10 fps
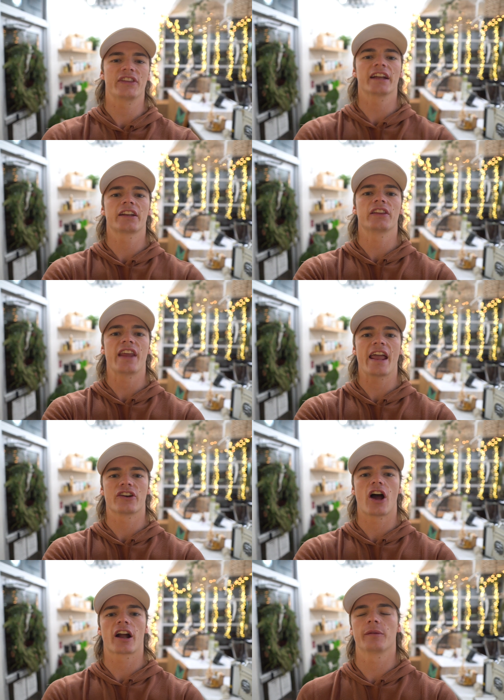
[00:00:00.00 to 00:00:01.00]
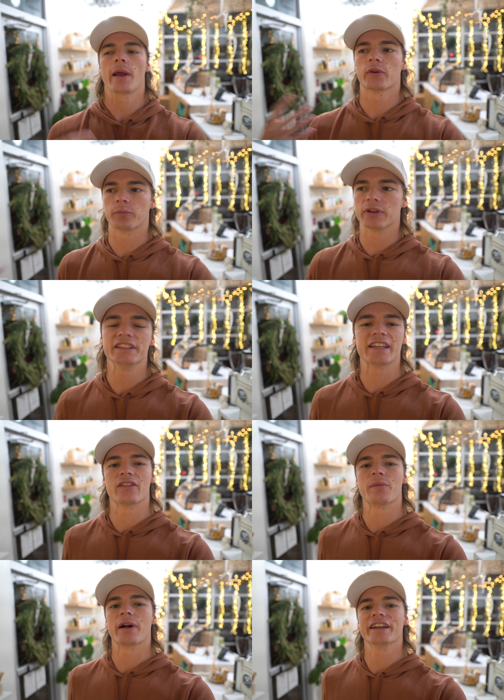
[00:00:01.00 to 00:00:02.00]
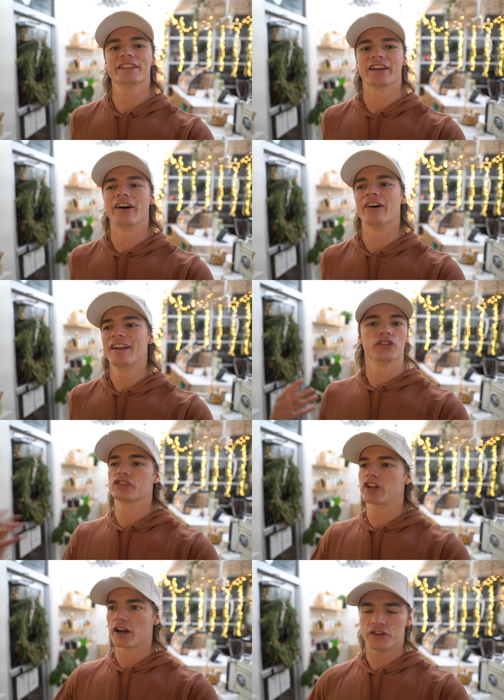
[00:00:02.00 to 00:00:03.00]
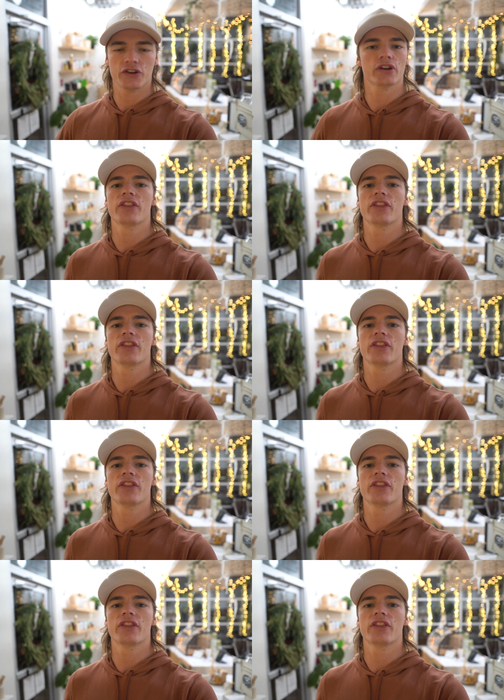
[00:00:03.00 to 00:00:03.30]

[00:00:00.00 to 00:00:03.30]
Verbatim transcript: the end of the day, you're not gonna be able to please everybody, so you just gotta do your